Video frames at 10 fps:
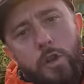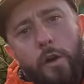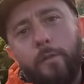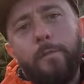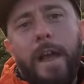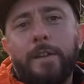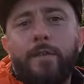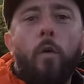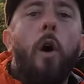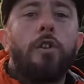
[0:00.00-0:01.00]
love. Thanks
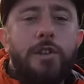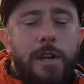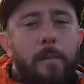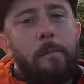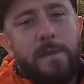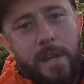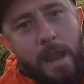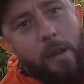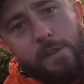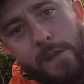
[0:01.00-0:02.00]
for watching. Take
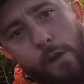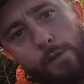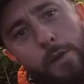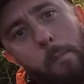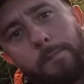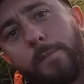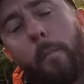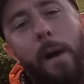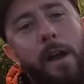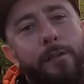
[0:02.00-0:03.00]
care of yourselves.
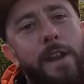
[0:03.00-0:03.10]
And bye for